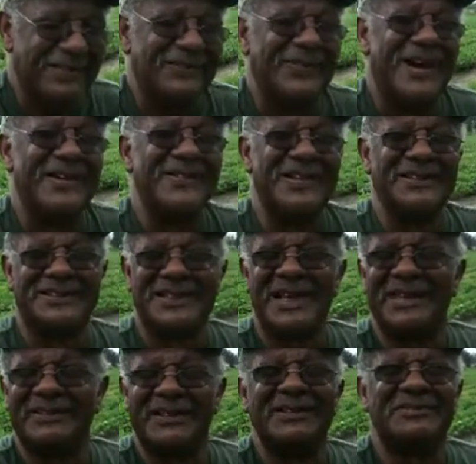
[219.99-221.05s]
well, they've
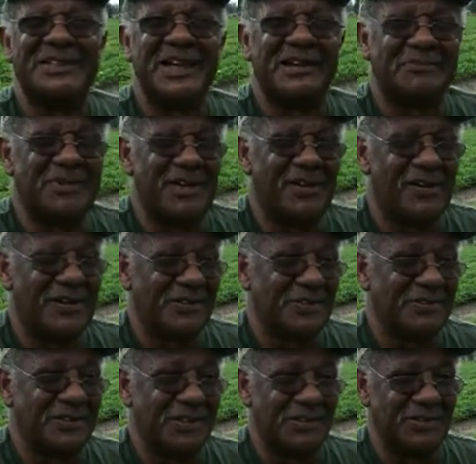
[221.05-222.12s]
taken me all
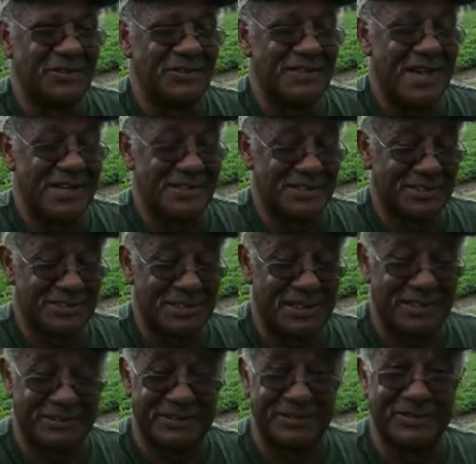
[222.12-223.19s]
over the United
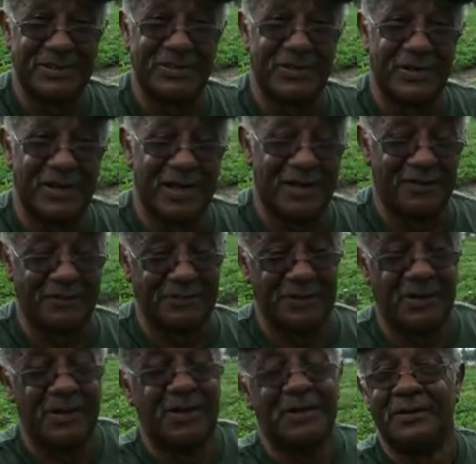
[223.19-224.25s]
States. I've
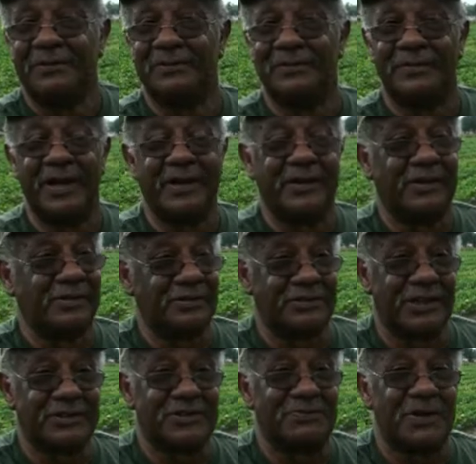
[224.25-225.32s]
been
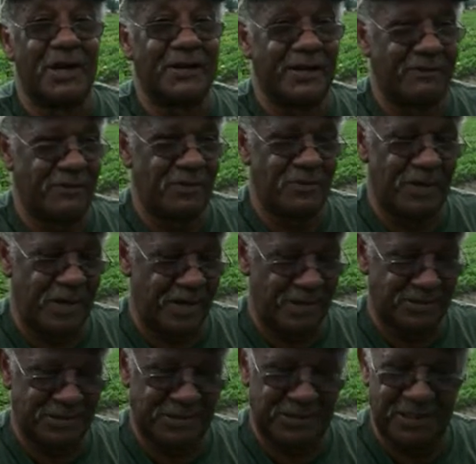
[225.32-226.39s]
just about everywhere:
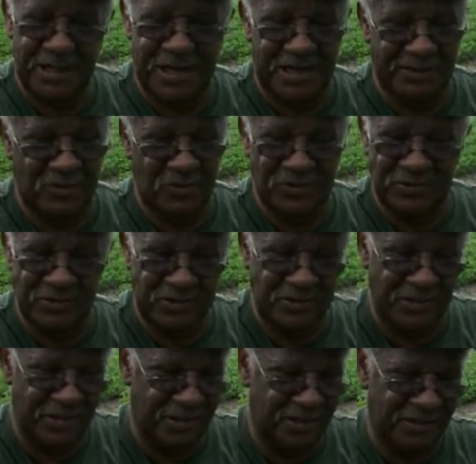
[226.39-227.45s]
Chicago, New
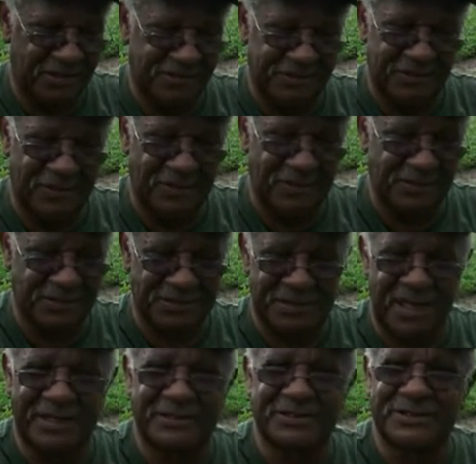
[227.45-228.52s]
York, all of
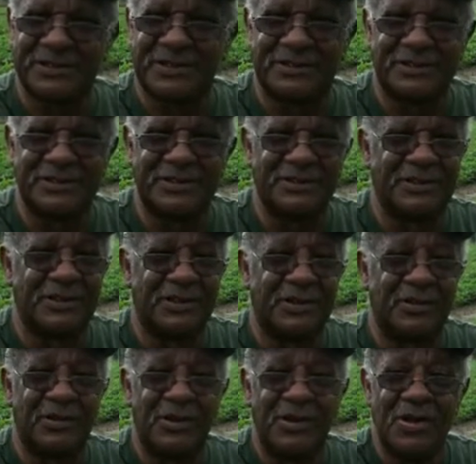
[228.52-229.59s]

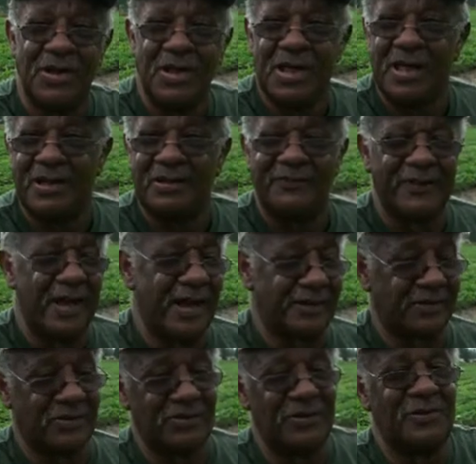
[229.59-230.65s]
Texas,
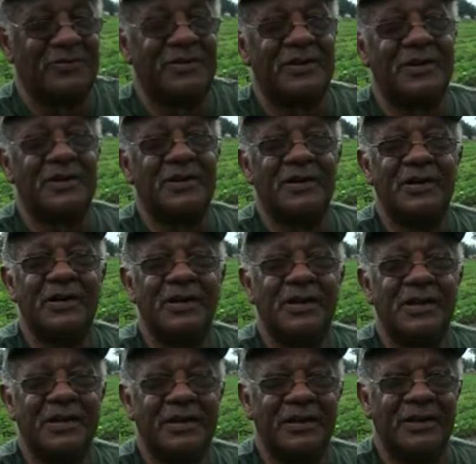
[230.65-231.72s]
Vancouver.
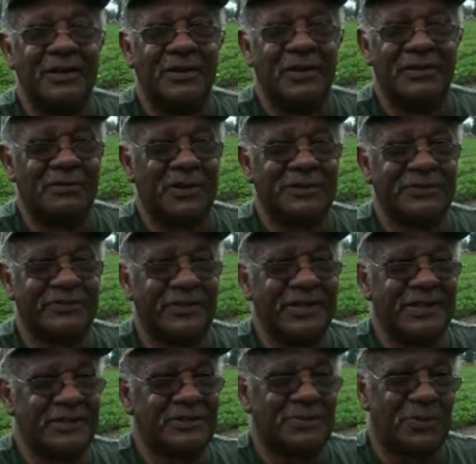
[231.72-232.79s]
It wasn't for
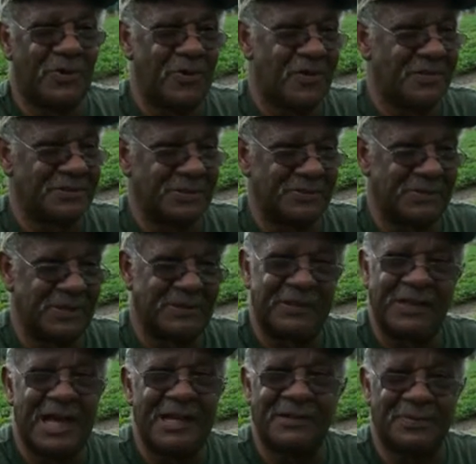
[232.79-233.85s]
these poems, a
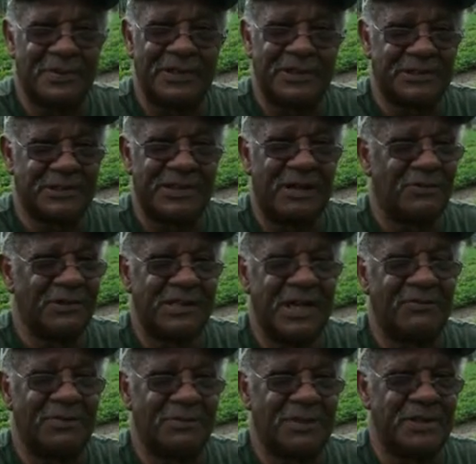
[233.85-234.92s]
lot of places I would
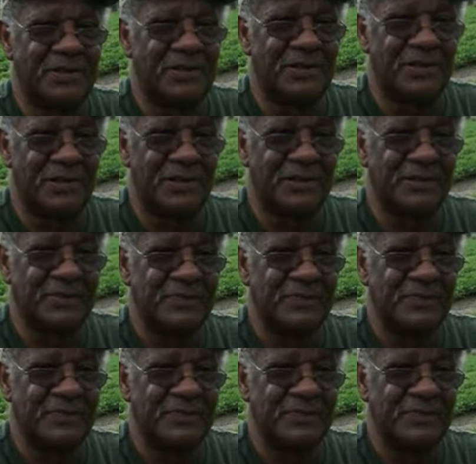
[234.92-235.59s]
never be heard,